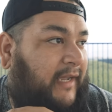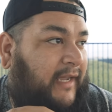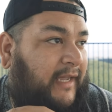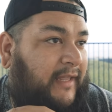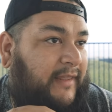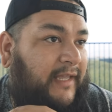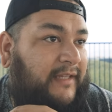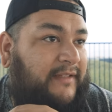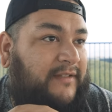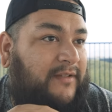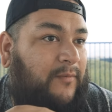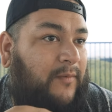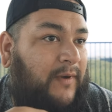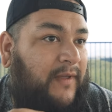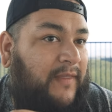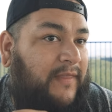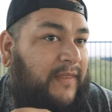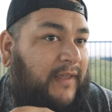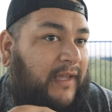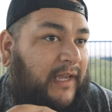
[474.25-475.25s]
And that's the
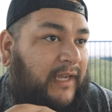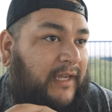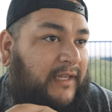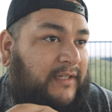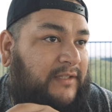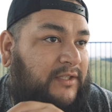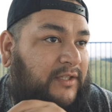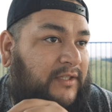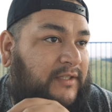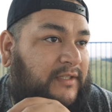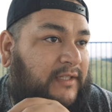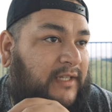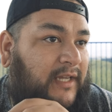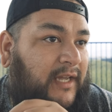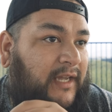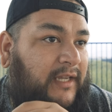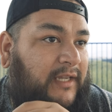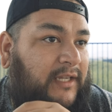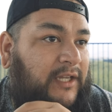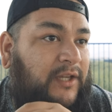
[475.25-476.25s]
one thing, is just like,